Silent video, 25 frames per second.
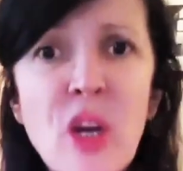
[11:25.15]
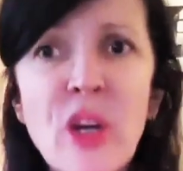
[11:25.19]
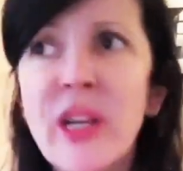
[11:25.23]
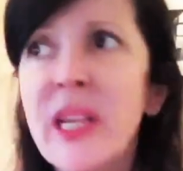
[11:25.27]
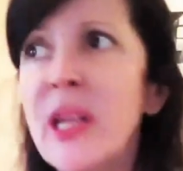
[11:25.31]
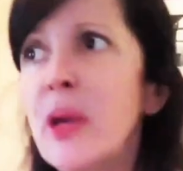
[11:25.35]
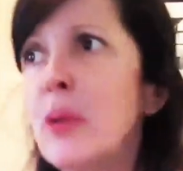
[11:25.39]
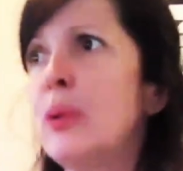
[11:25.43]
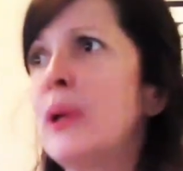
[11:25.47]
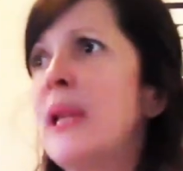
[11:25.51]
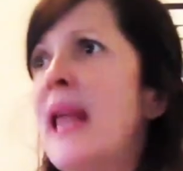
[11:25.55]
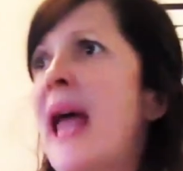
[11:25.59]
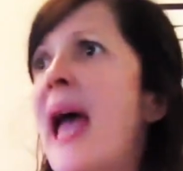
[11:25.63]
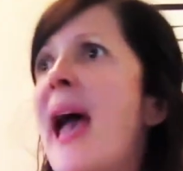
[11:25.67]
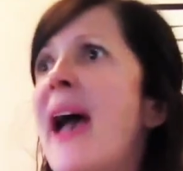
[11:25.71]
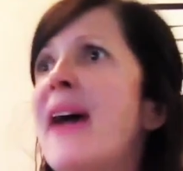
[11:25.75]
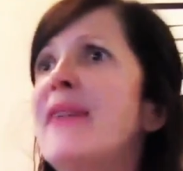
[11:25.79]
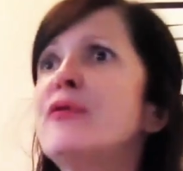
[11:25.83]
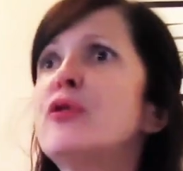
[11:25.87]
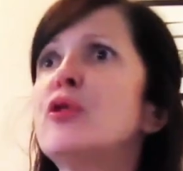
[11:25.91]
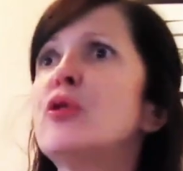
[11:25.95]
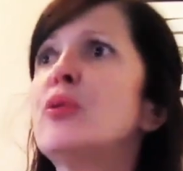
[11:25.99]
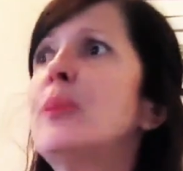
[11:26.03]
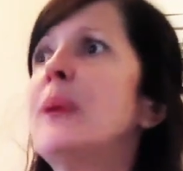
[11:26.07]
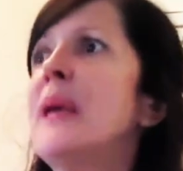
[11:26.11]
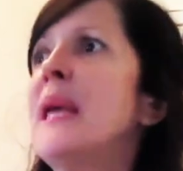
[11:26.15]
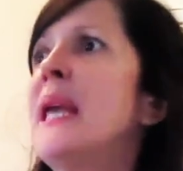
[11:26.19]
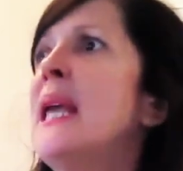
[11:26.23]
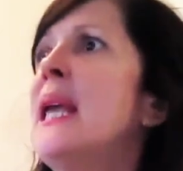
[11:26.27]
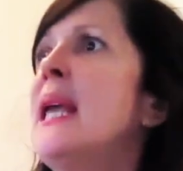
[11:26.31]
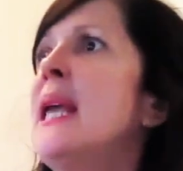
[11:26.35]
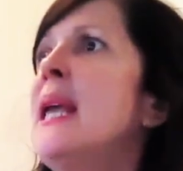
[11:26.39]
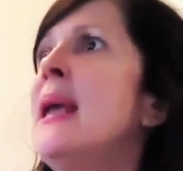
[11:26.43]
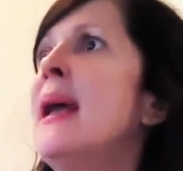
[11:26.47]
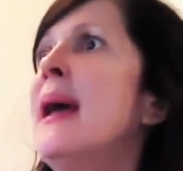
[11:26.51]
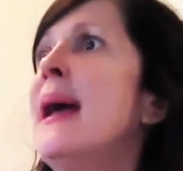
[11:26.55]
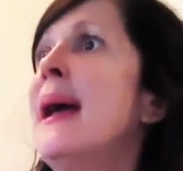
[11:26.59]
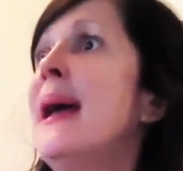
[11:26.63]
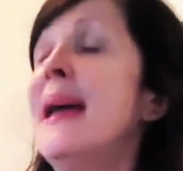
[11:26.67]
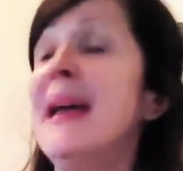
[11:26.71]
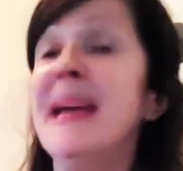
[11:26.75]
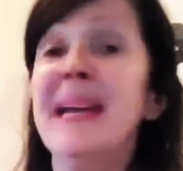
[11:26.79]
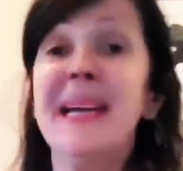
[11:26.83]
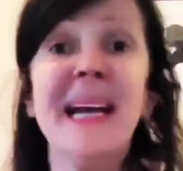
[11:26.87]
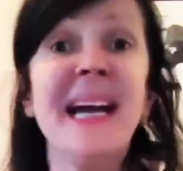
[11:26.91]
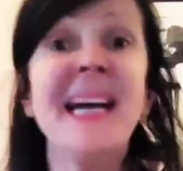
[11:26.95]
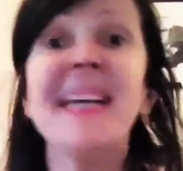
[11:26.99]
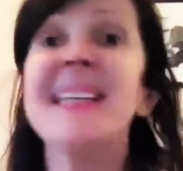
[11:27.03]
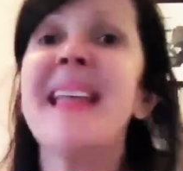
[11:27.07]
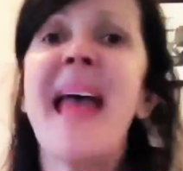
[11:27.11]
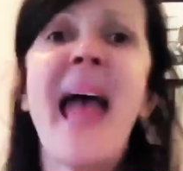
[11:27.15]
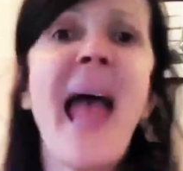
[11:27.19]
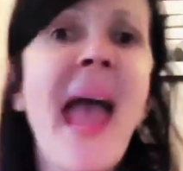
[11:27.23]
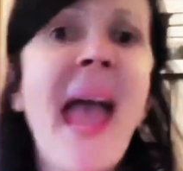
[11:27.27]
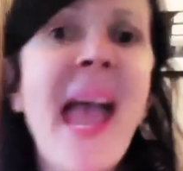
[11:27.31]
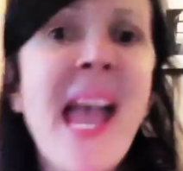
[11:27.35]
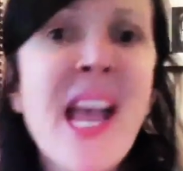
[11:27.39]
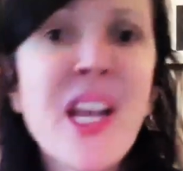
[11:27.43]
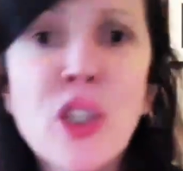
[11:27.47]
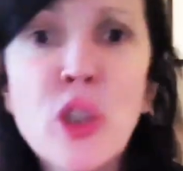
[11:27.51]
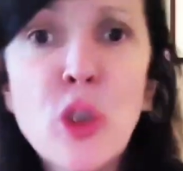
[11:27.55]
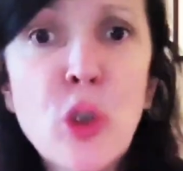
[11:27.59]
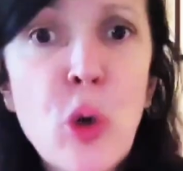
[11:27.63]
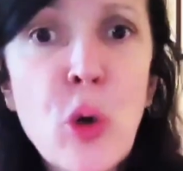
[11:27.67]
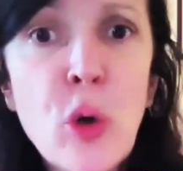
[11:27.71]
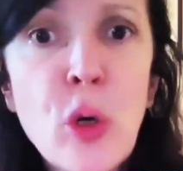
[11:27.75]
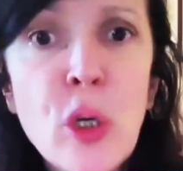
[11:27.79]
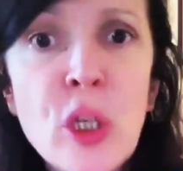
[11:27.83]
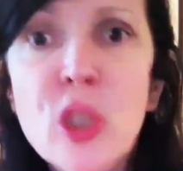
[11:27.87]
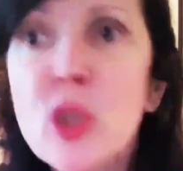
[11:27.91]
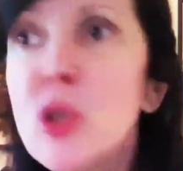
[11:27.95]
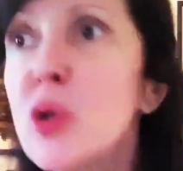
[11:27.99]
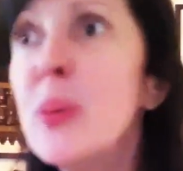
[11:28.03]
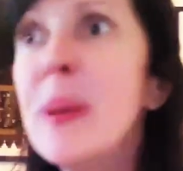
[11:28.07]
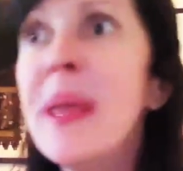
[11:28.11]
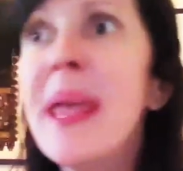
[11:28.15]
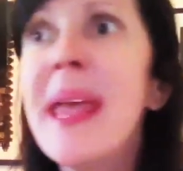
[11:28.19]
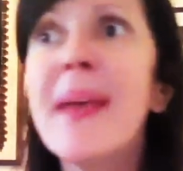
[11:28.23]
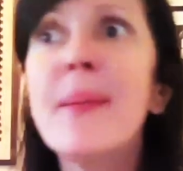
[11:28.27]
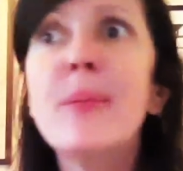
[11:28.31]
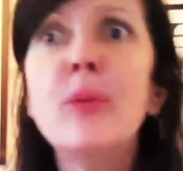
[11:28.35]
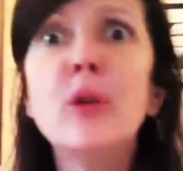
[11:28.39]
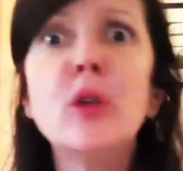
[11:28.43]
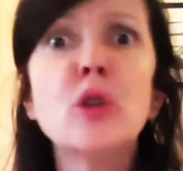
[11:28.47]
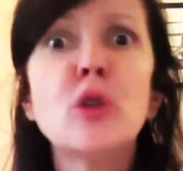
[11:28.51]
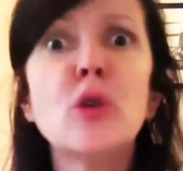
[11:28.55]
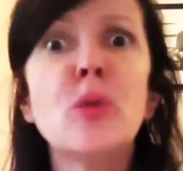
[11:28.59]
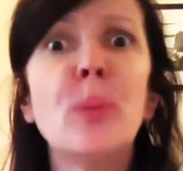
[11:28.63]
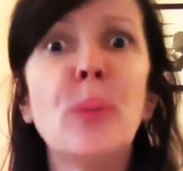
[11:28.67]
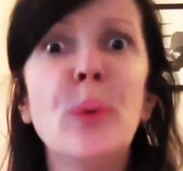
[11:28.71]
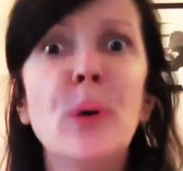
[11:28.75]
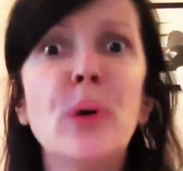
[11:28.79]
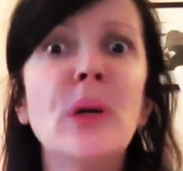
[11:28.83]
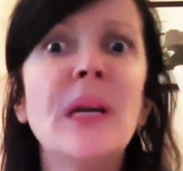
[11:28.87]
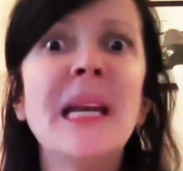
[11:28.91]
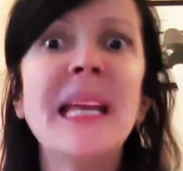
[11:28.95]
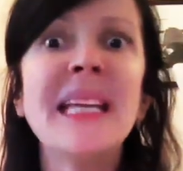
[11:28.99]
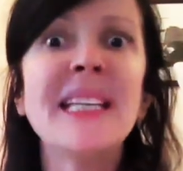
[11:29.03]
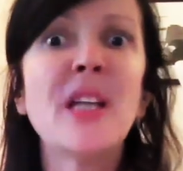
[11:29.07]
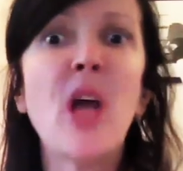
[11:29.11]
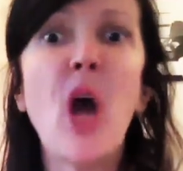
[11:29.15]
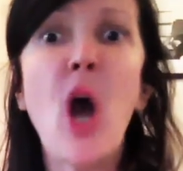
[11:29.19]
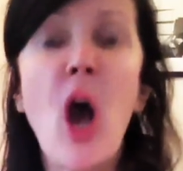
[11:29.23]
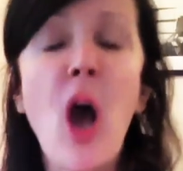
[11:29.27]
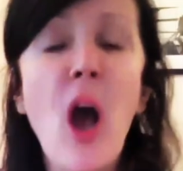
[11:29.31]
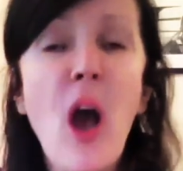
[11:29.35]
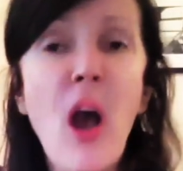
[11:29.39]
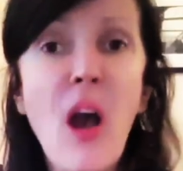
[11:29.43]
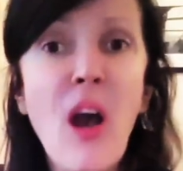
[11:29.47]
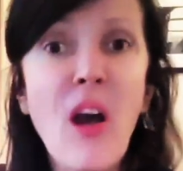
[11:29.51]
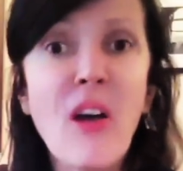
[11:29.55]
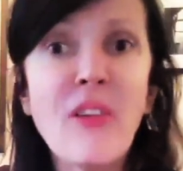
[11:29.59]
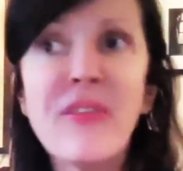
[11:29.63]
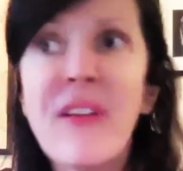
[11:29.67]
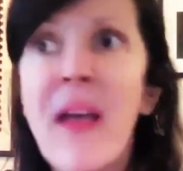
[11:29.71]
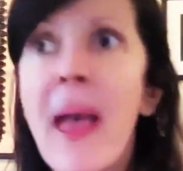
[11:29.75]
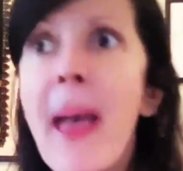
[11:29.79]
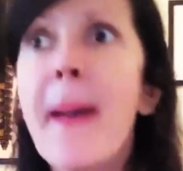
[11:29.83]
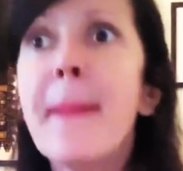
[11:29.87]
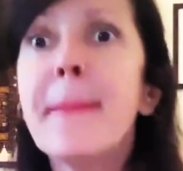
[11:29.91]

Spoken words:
He would have to be an actor to be able to pull it off.